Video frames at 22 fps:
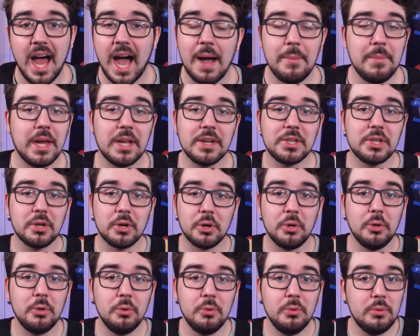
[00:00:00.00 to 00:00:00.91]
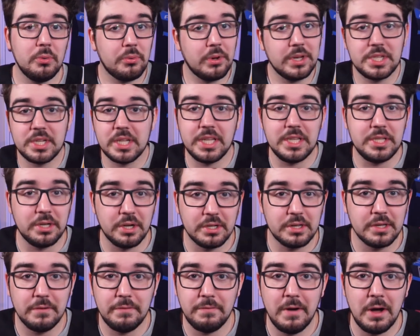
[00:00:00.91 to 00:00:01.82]
I'm not sure who originally
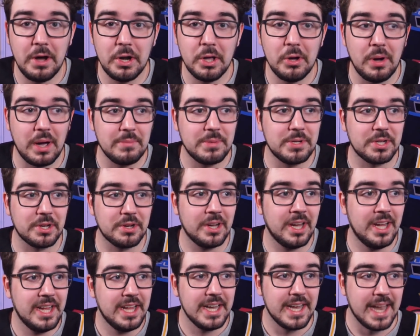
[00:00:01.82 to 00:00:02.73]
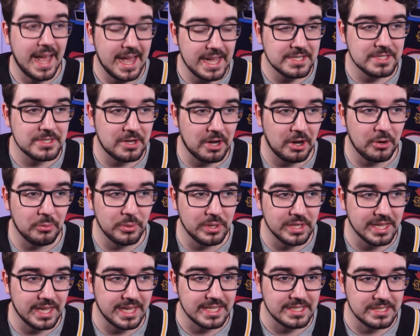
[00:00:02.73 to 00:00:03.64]
took the photo. I'm sure NASCAR
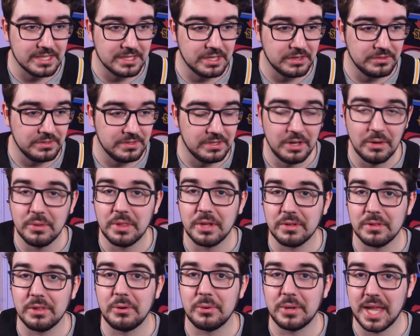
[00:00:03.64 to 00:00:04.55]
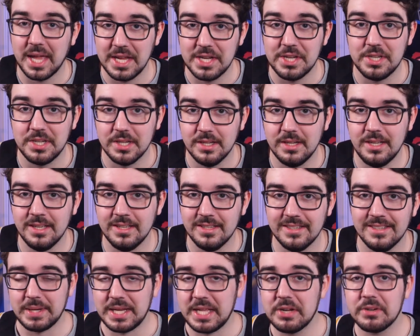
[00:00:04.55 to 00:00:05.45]
would like to know their location.
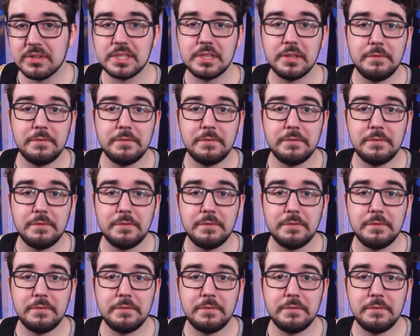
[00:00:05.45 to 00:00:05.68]
But here's